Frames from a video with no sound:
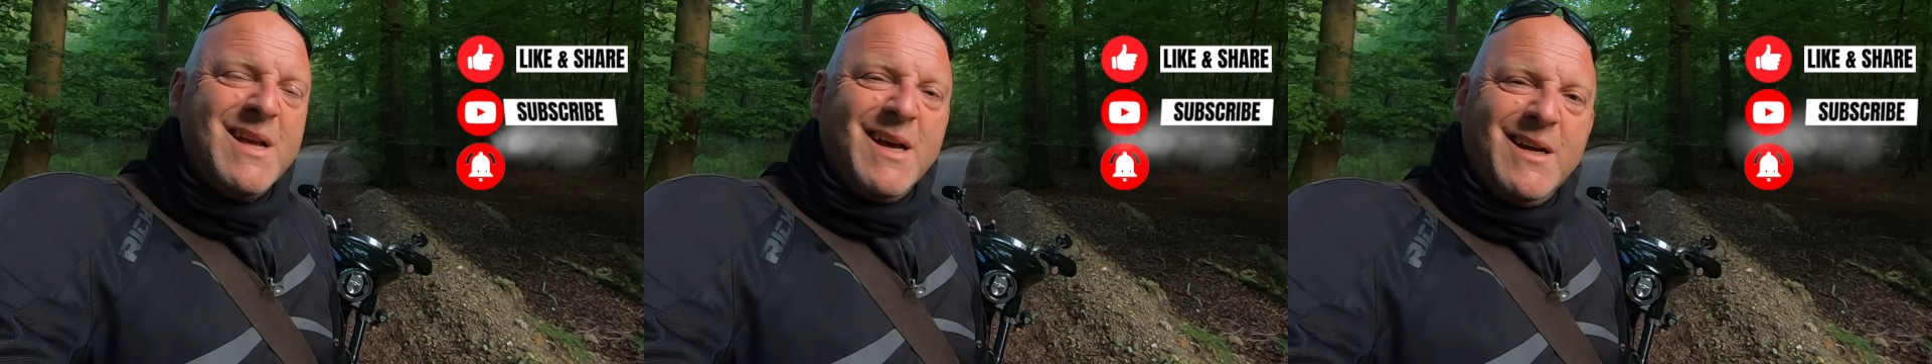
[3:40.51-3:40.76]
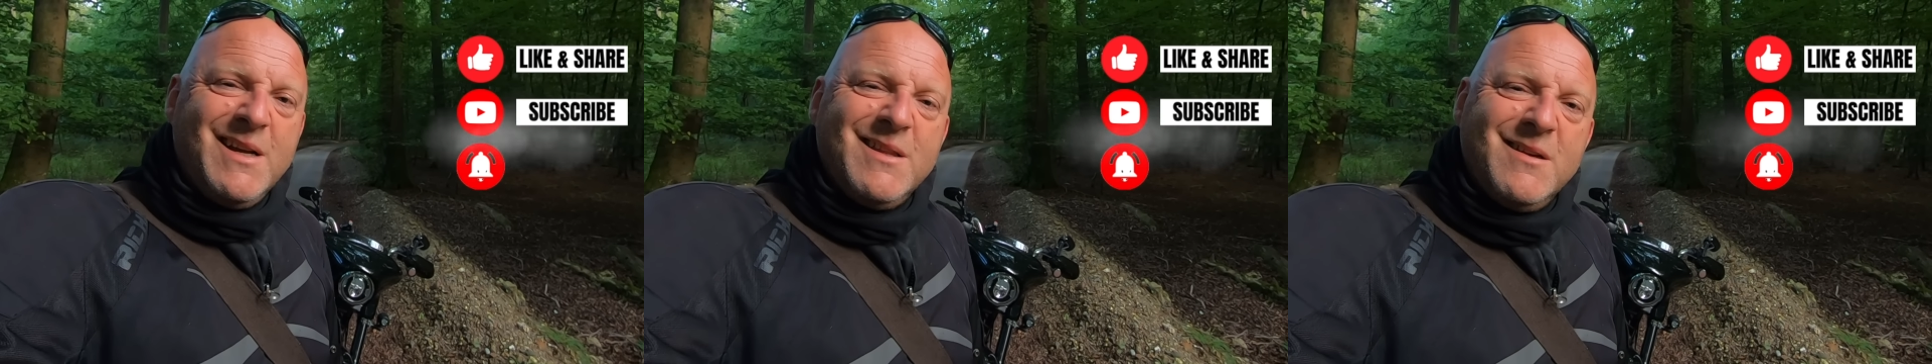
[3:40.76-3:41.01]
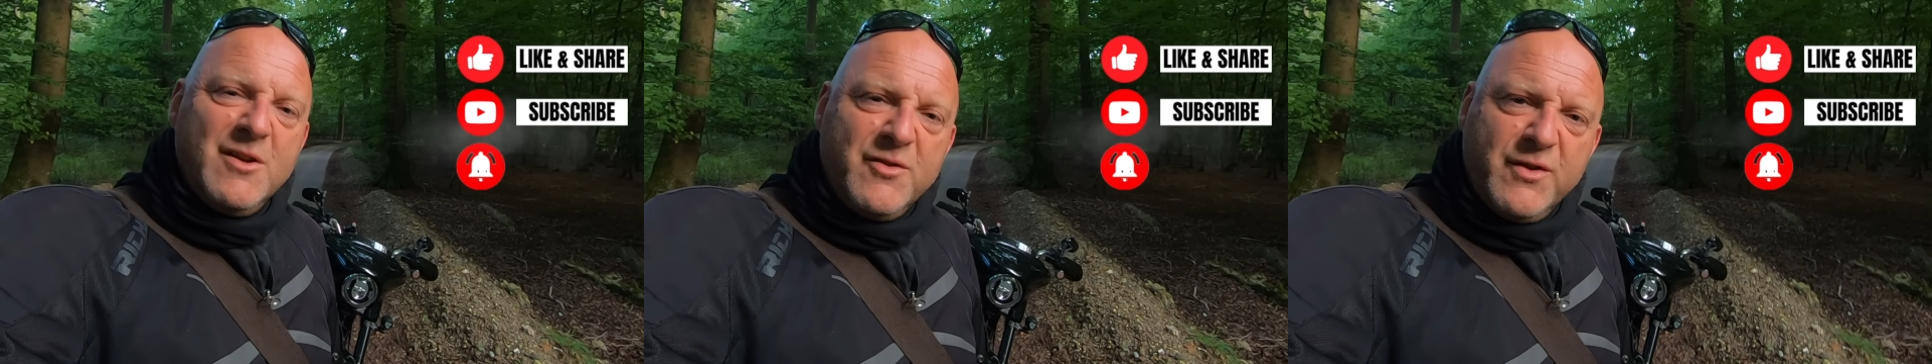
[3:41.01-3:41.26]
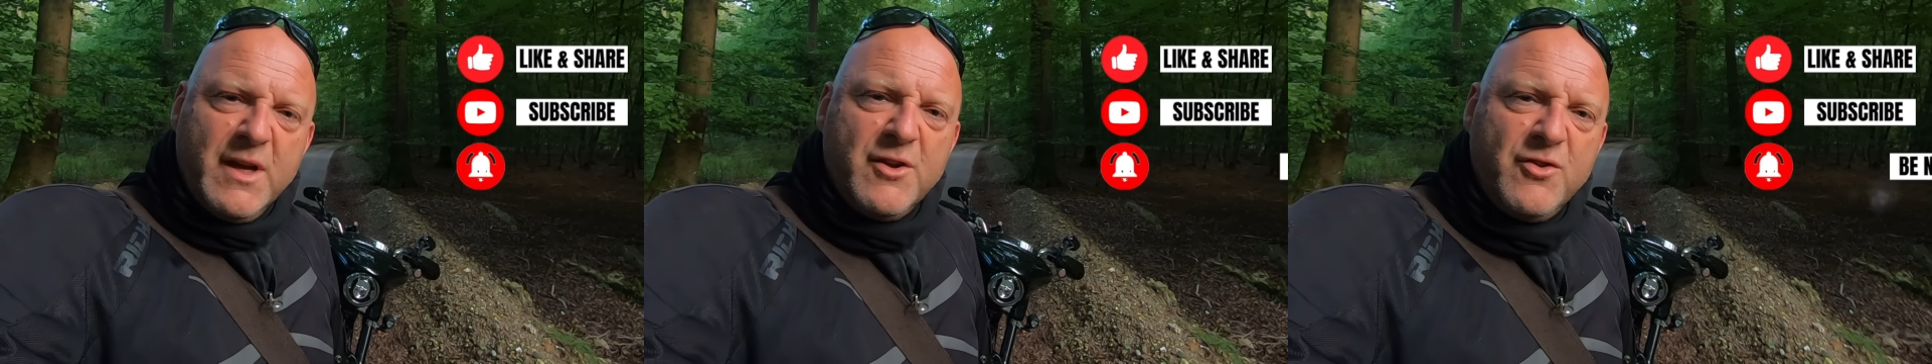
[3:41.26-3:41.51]
and hit the
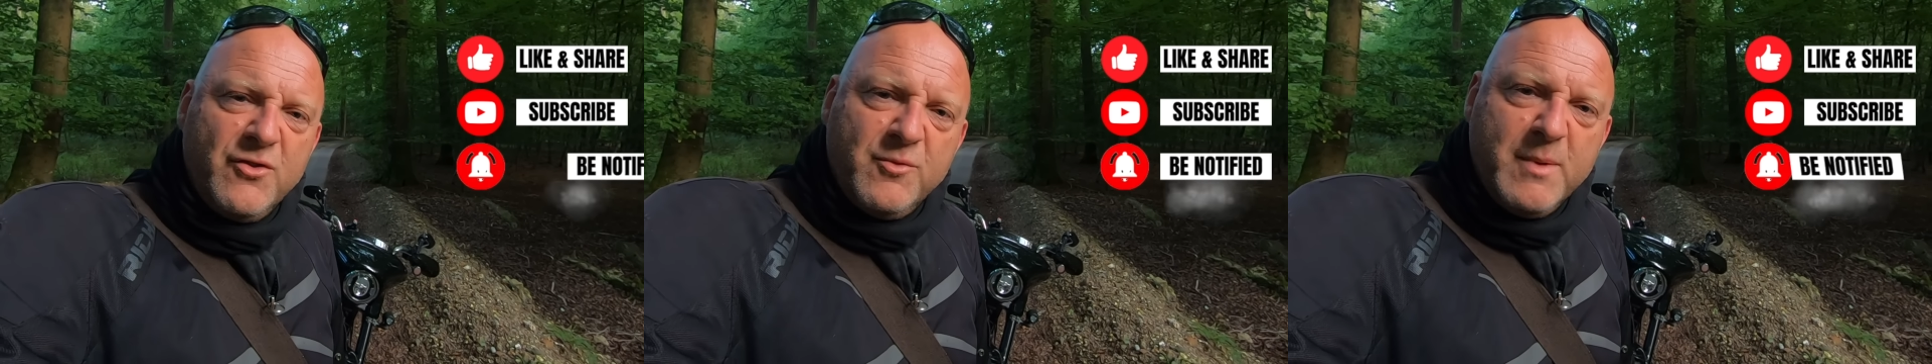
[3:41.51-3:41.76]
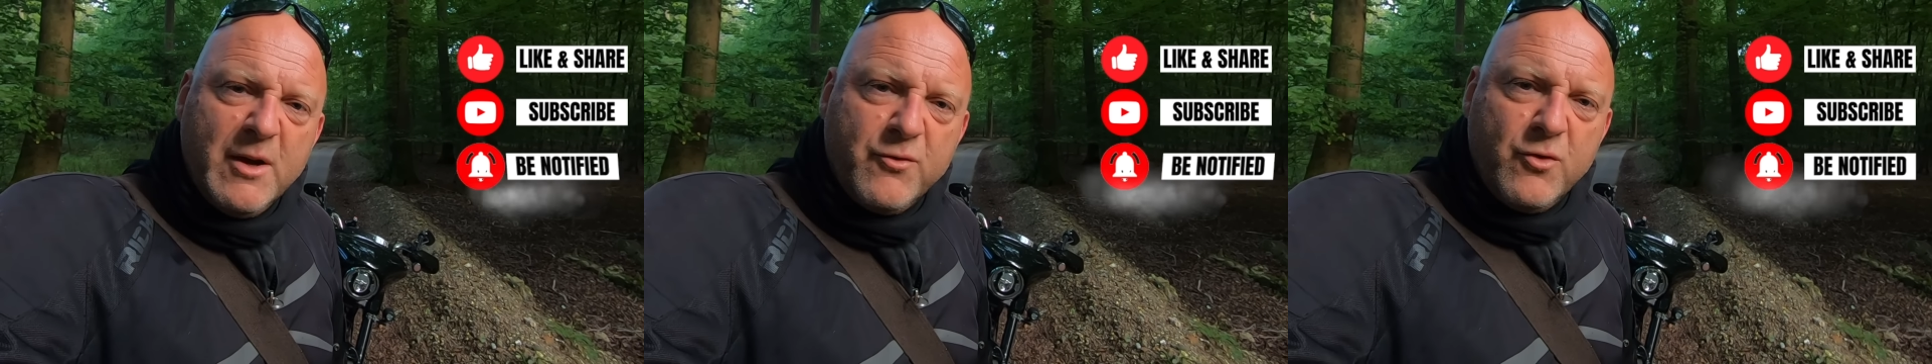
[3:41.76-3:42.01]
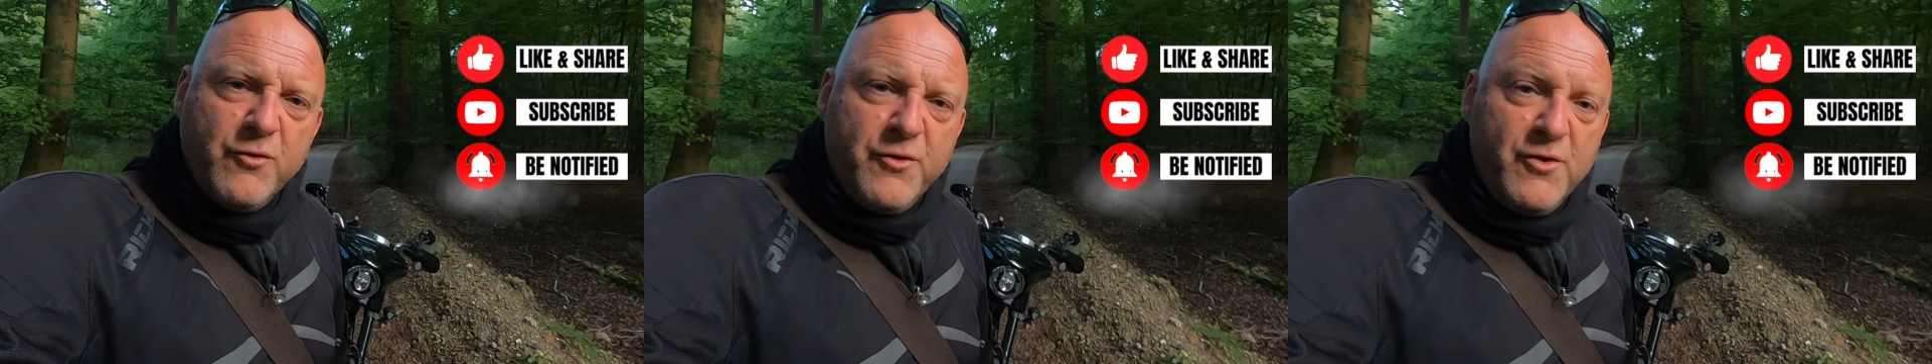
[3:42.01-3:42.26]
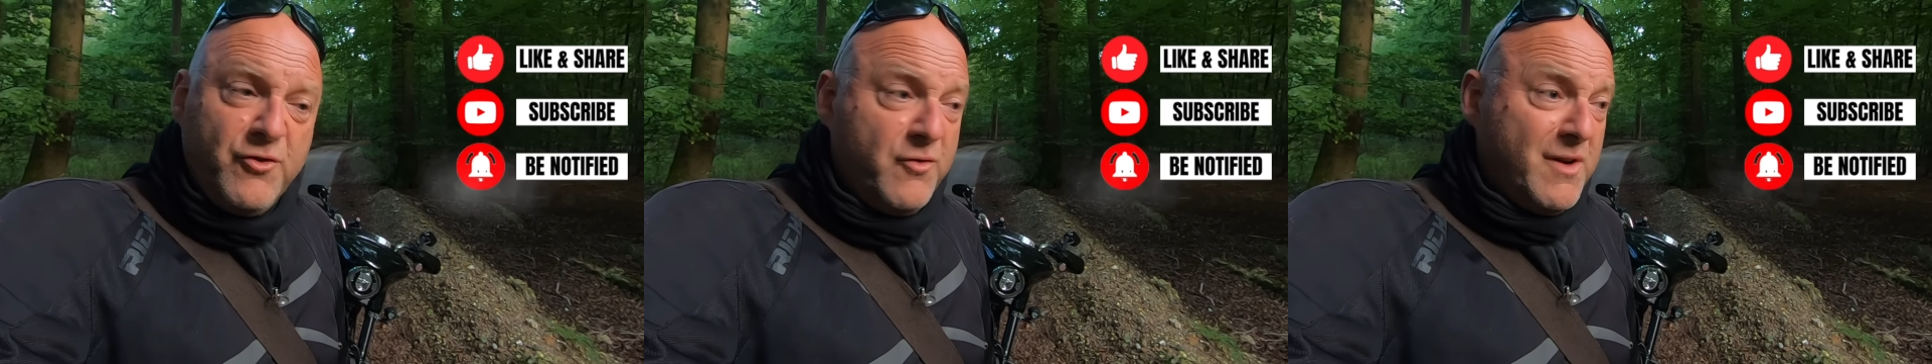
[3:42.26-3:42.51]
notifications bell for all
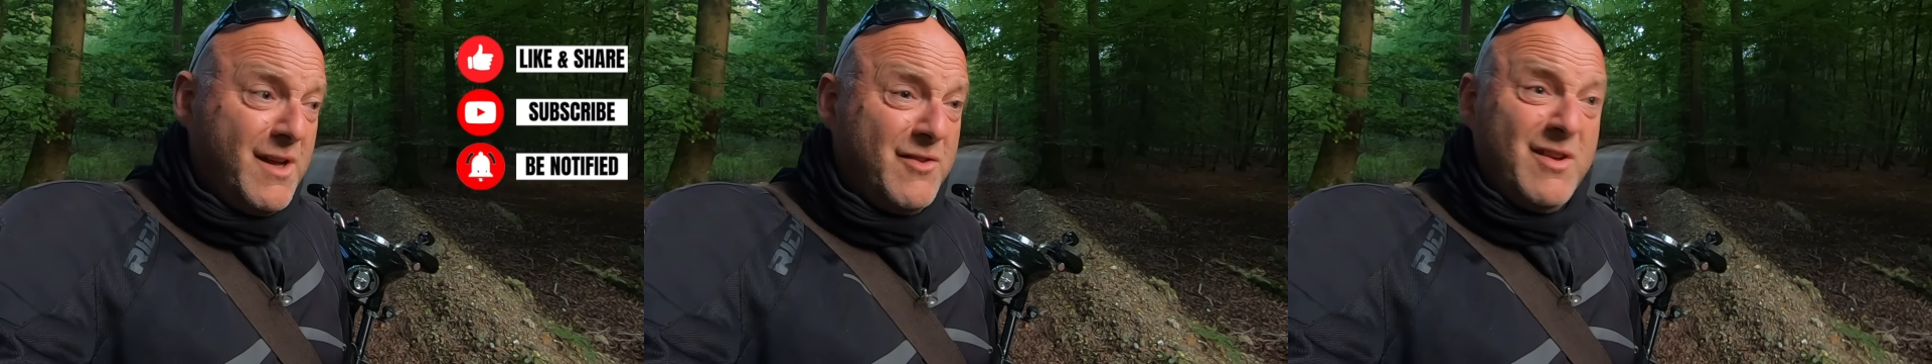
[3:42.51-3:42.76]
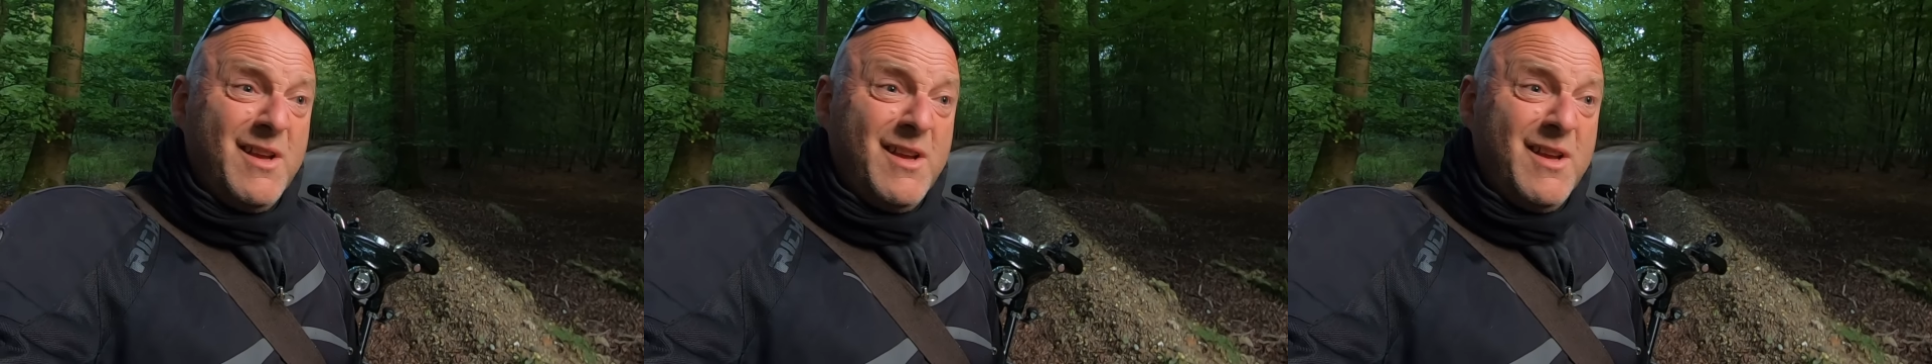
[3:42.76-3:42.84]
future videos.